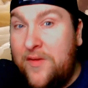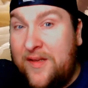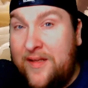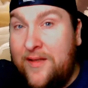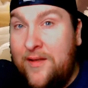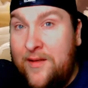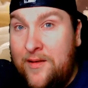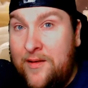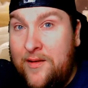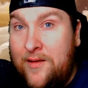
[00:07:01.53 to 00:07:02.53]
in,
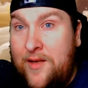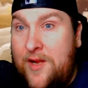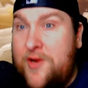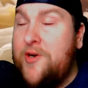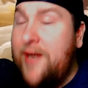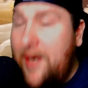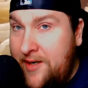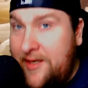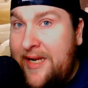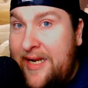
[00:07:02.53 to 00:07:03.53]
you're
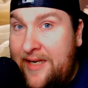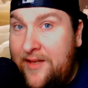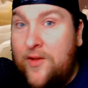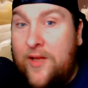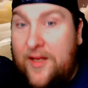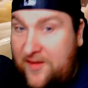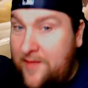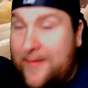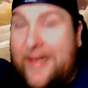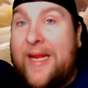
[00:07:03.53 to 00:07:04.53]
guaranteed it's going
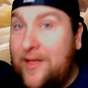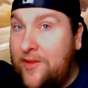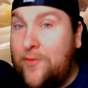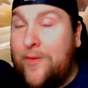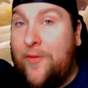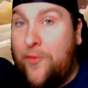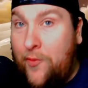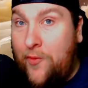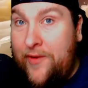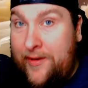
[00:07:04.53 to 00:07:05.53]
to be heated throughout the
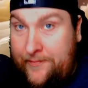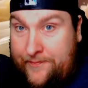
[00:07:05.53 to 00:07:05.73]
whole thing.